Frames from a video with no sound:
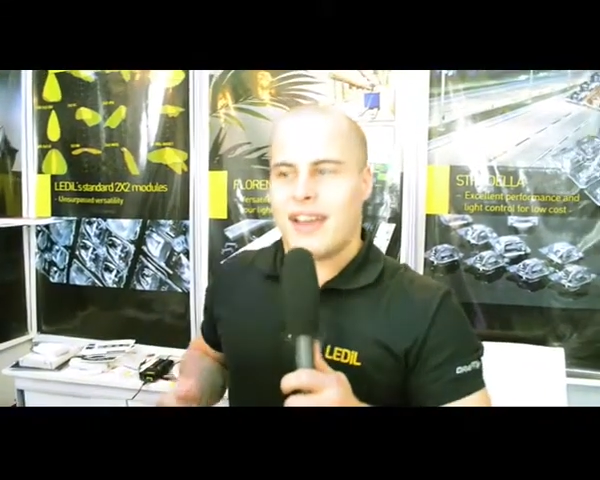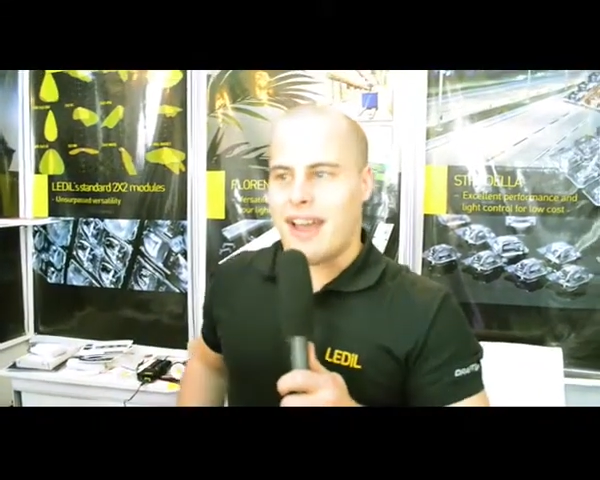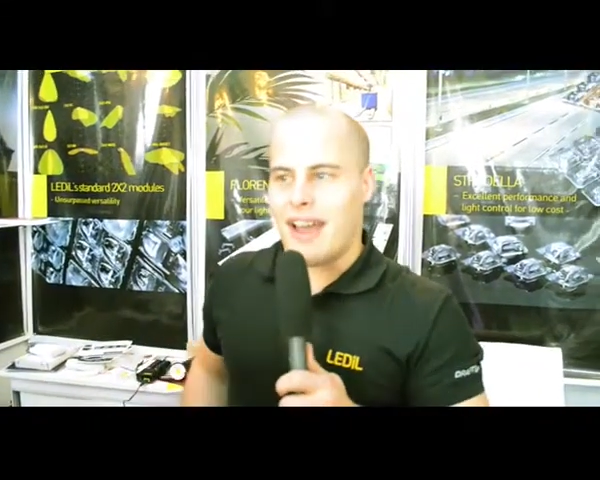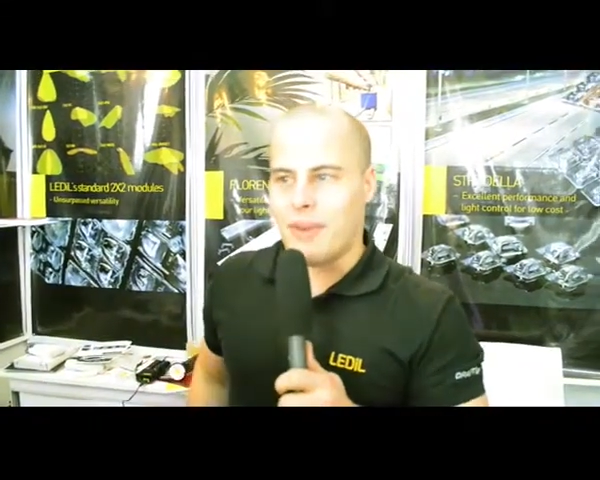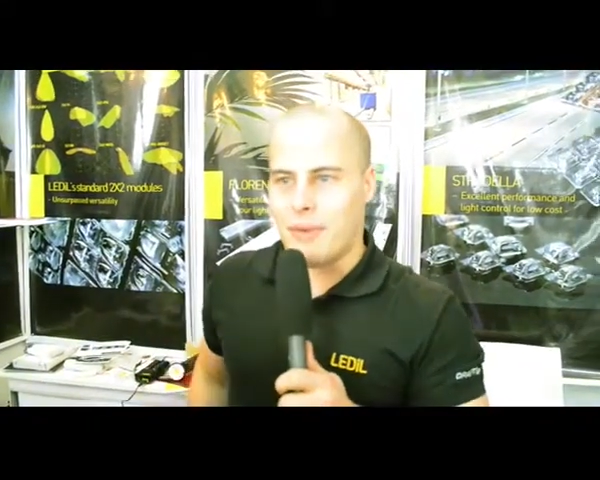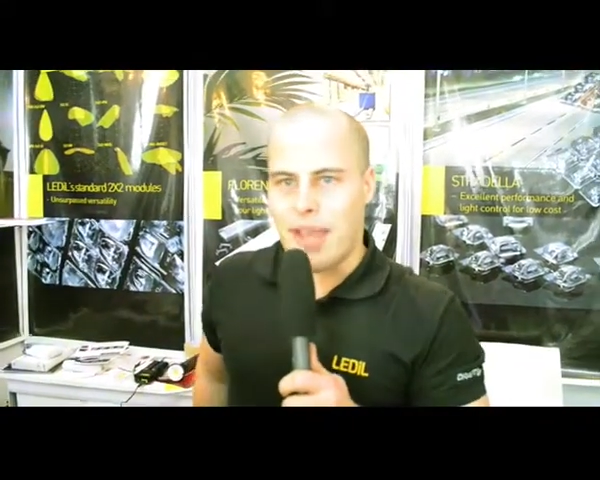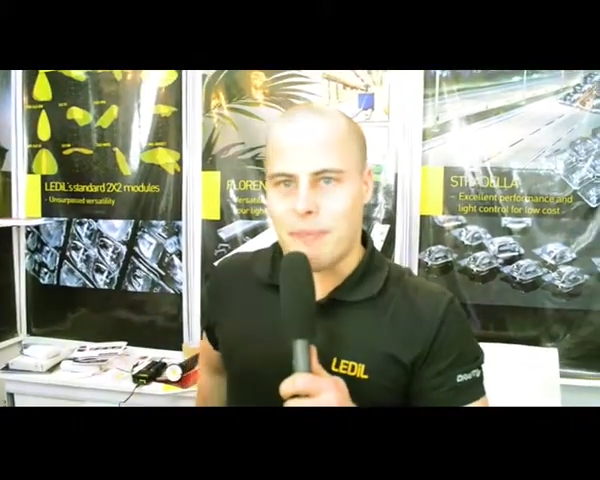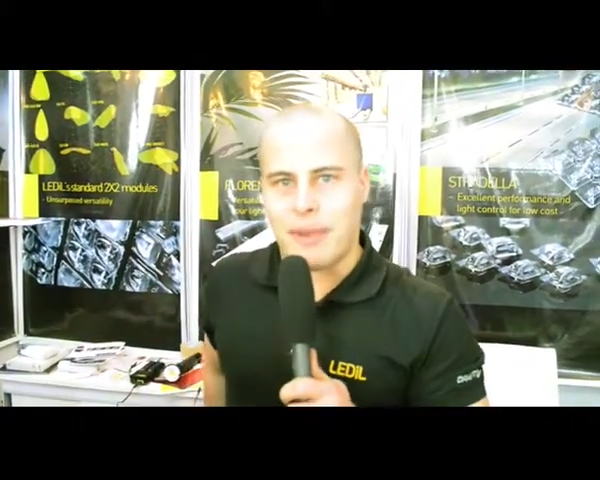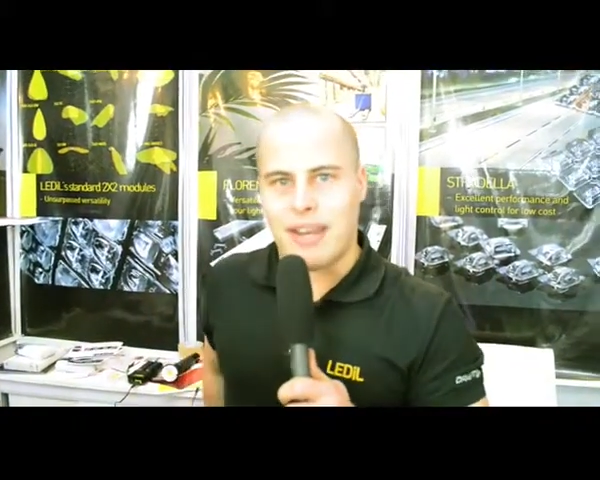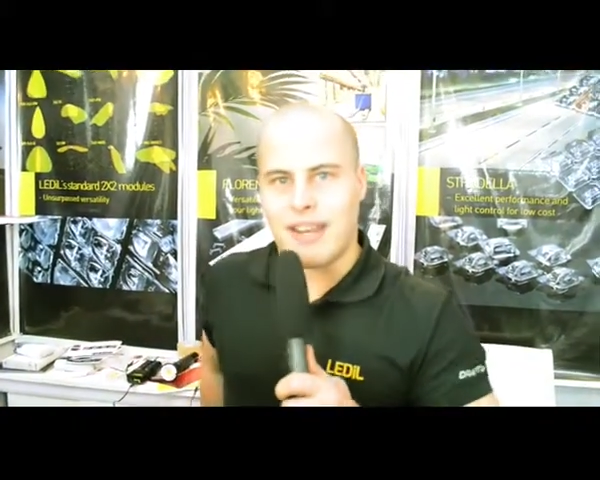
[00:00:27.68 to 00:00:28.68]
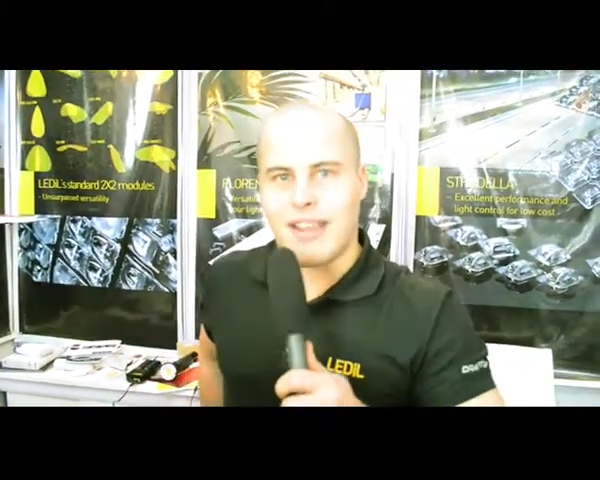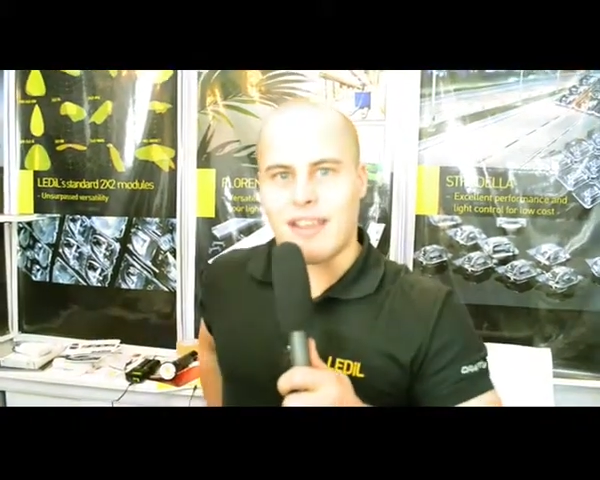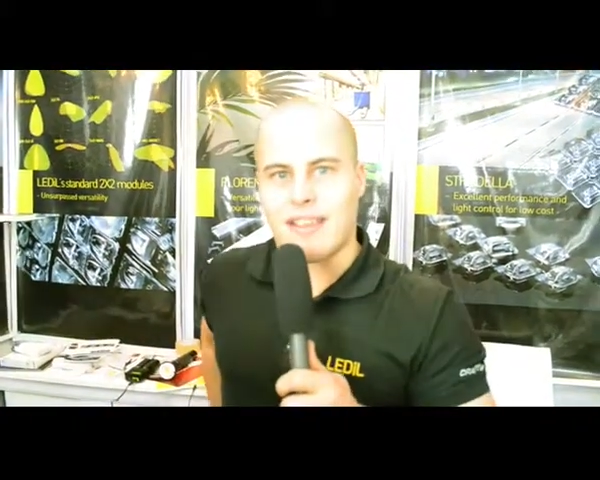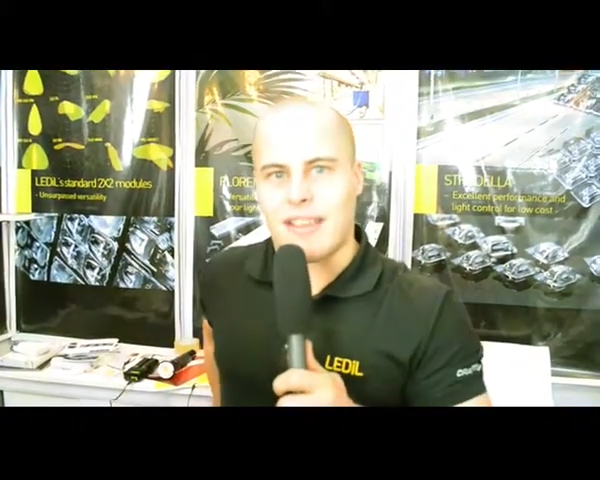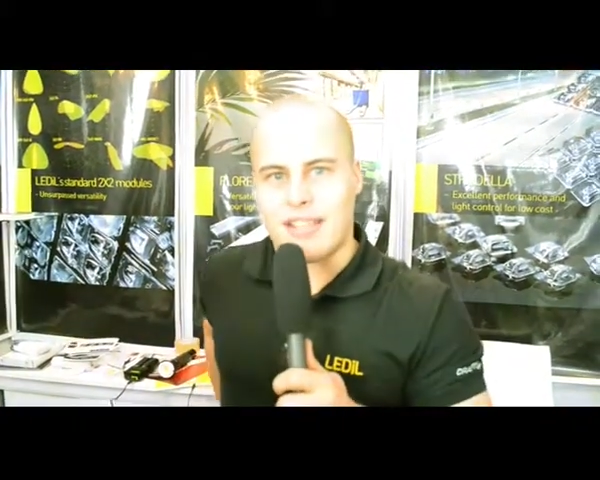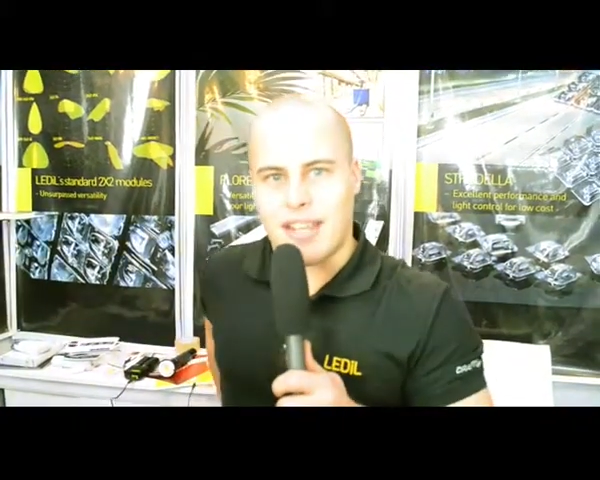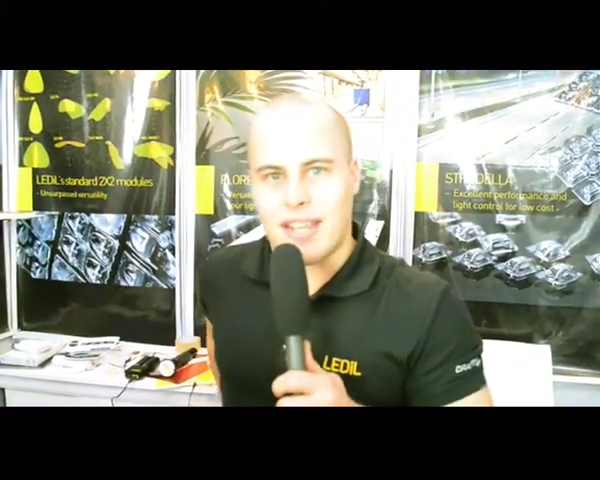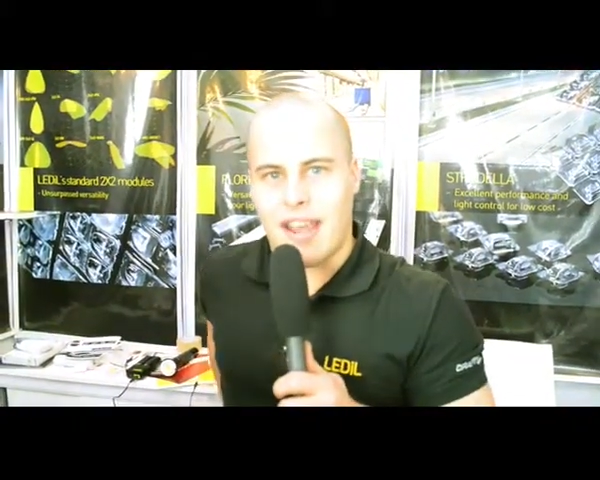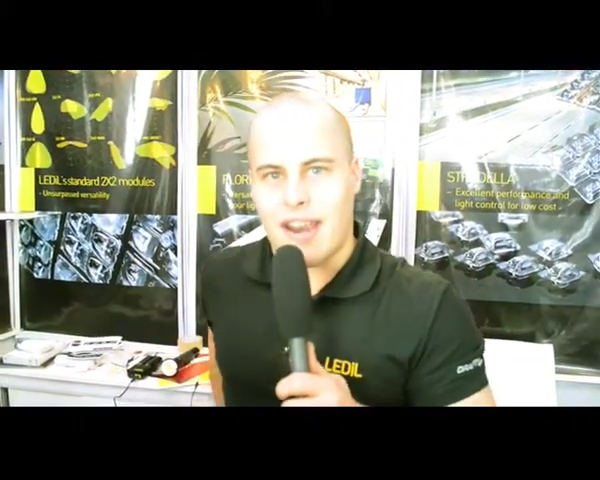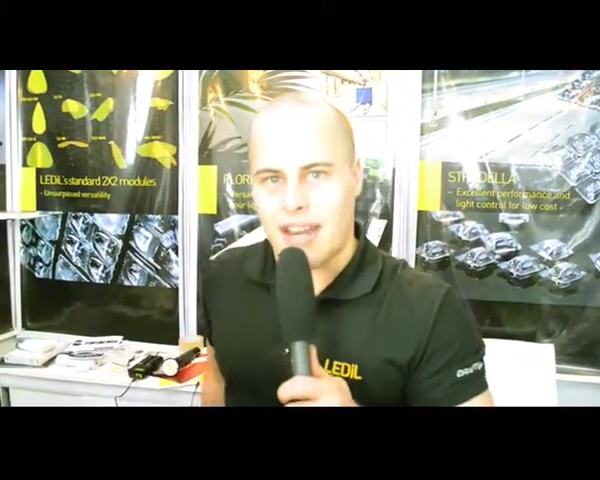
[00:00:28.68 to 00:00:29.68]
And we have been in this
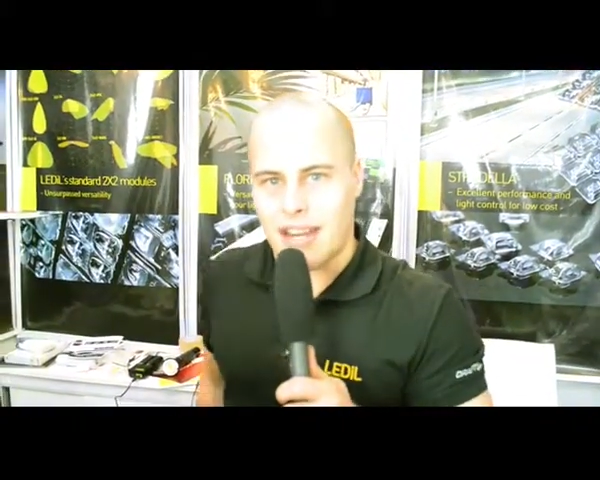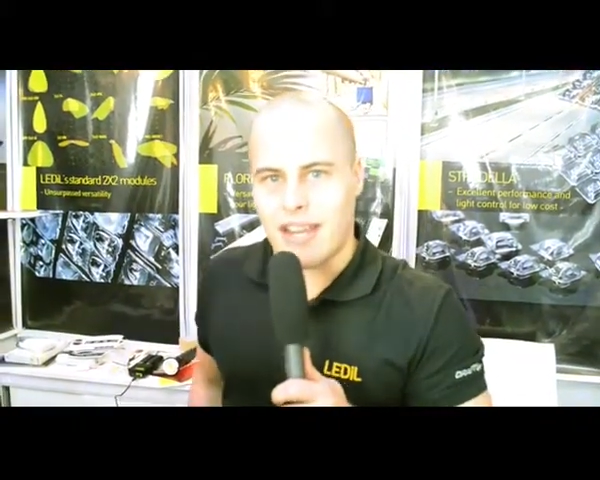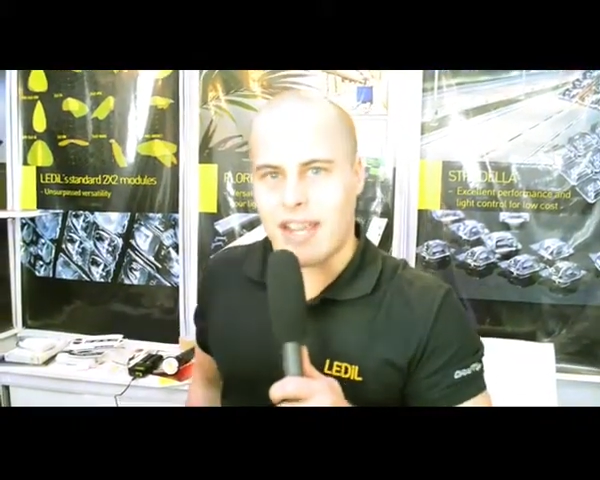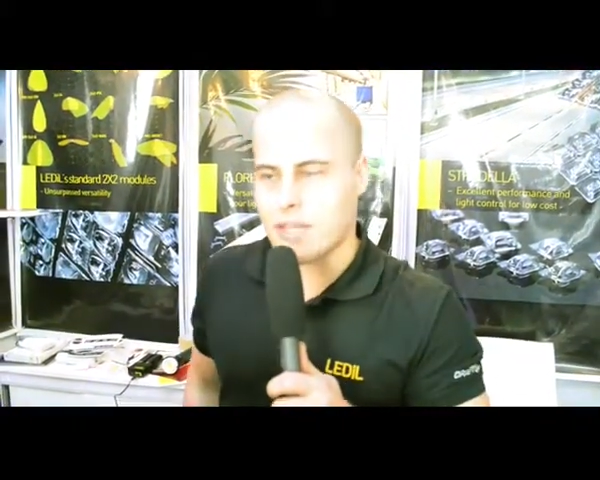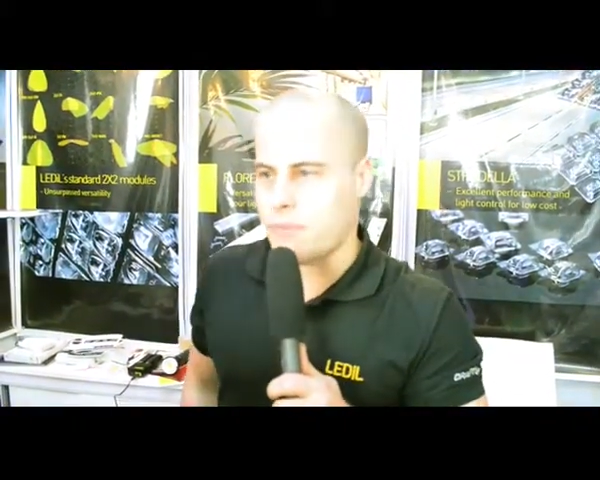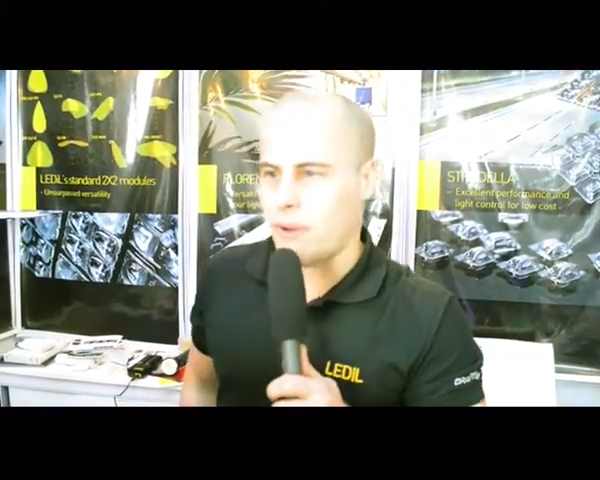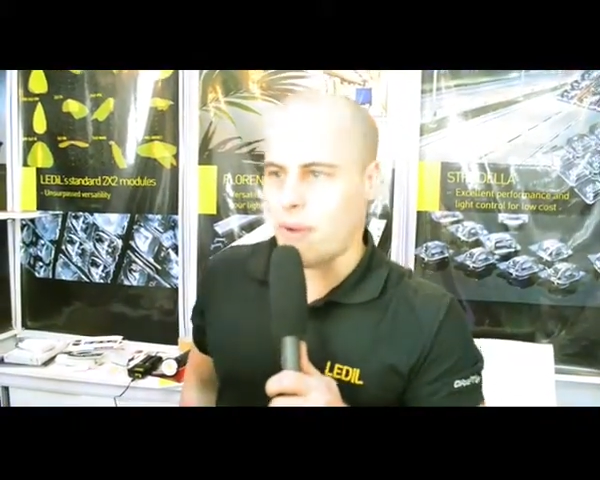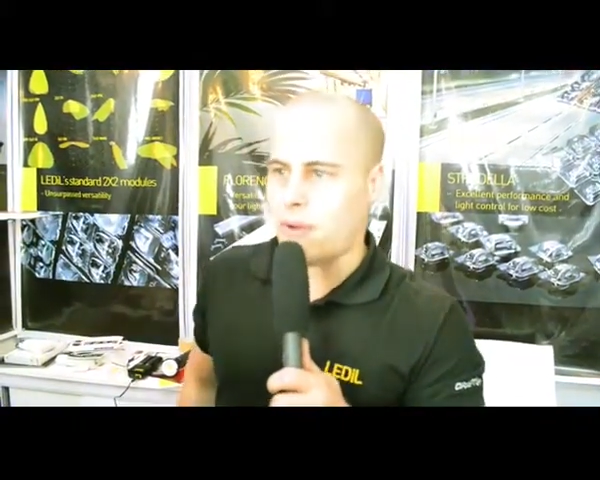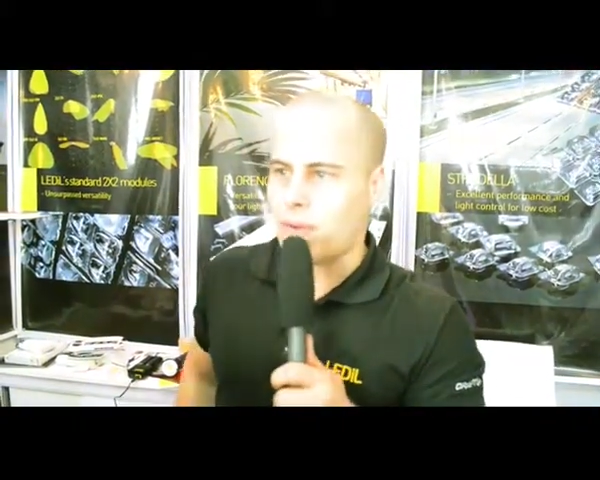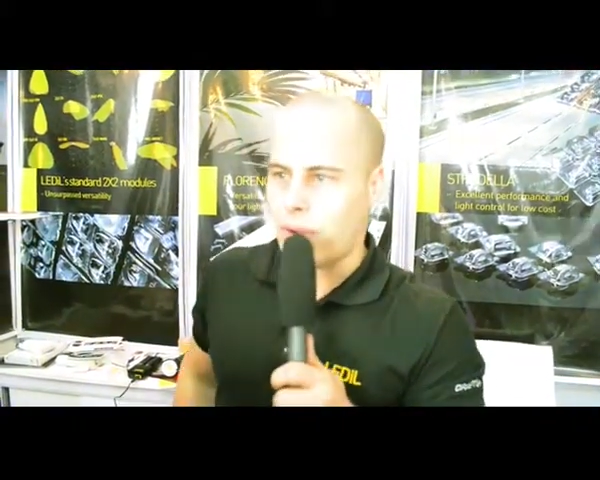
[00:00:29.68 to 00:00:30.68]
Indian LED Expo